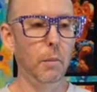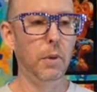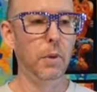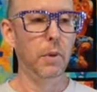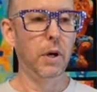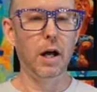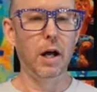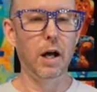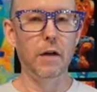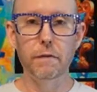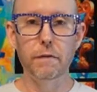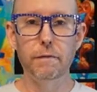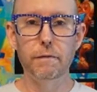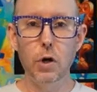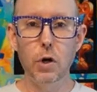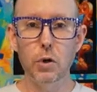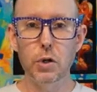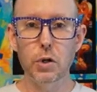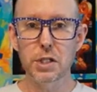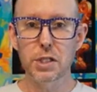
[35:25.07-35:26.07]
But the
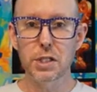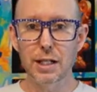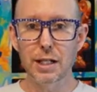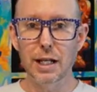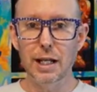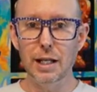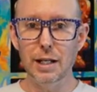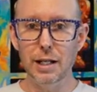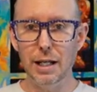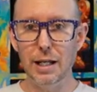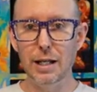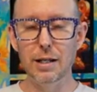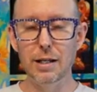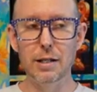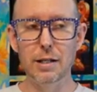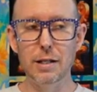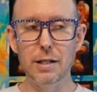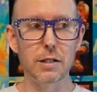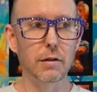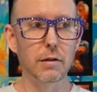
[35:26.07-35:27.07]
focus, again,
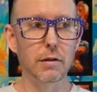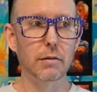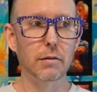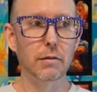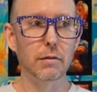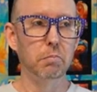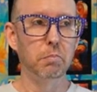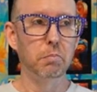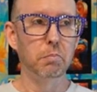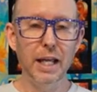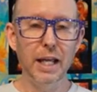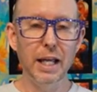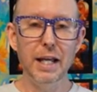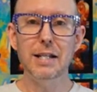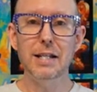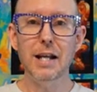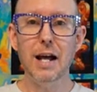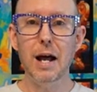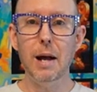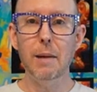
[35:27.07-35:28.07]
is
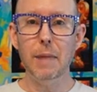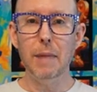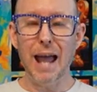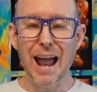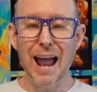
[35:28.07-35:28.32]
playtime.